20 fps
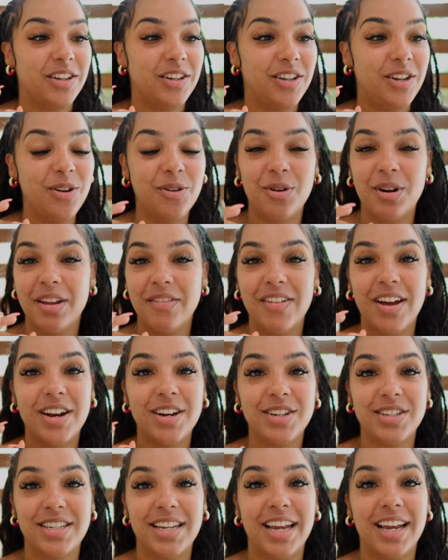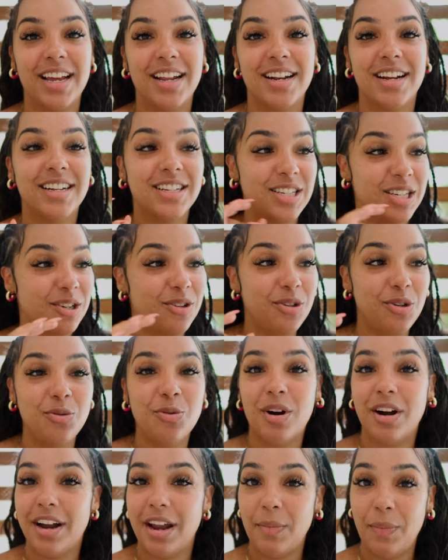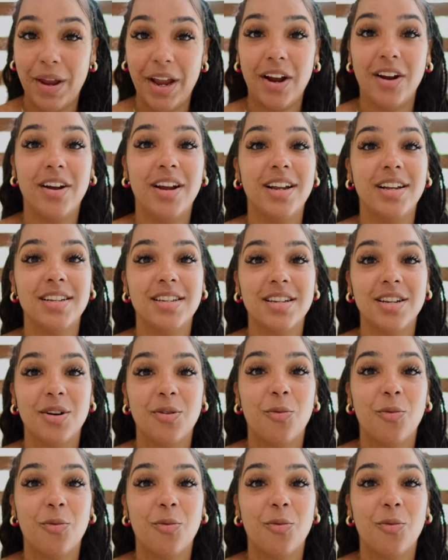you don't even understand until you are a parent